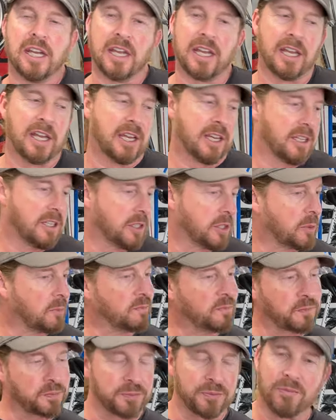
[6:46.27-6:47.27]
And
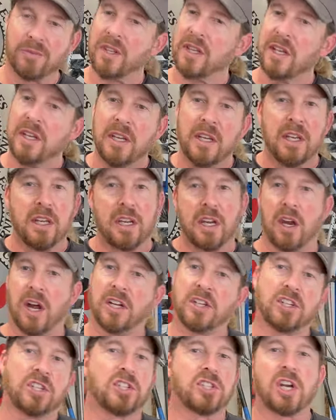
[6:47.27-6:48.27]
you know,
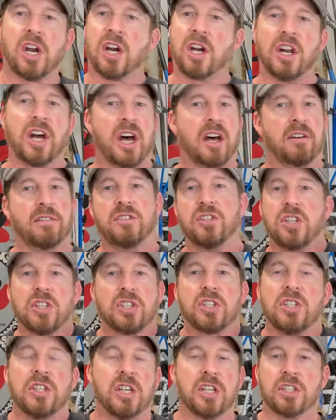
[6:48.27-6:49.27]
I just started off
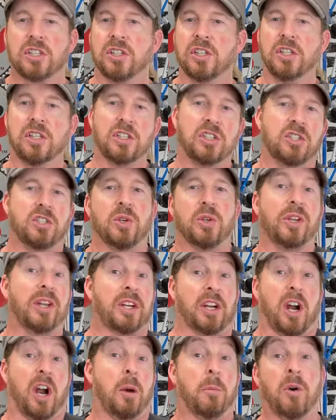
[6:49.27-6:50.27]
just initially just doing
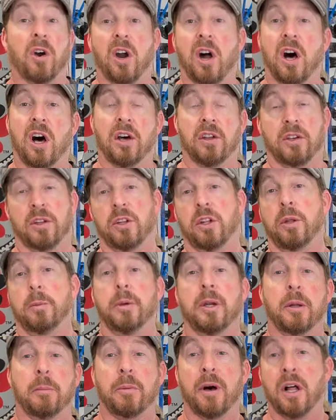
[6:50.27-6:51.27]
like Armor All and a little
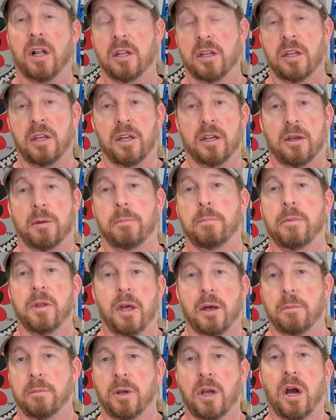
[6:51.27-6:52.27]
bit
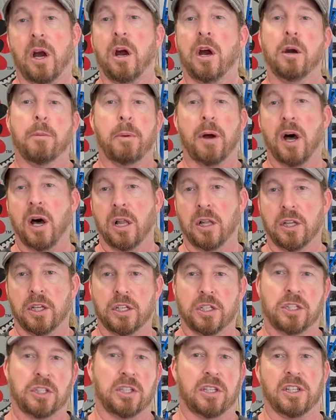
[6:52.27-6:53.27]
of car
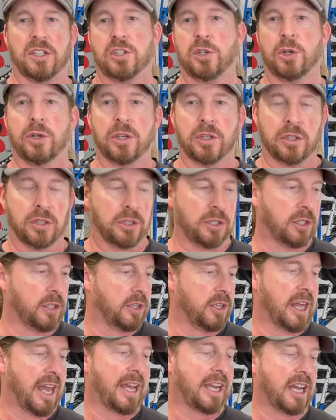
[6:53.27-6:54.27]
polish, like
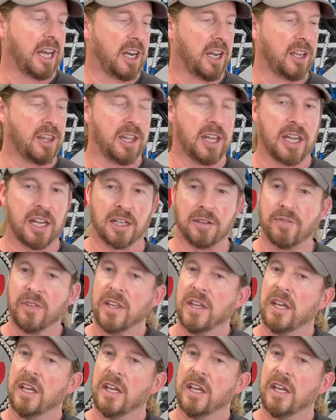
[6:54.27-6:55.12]
Turtle, that kind of thing.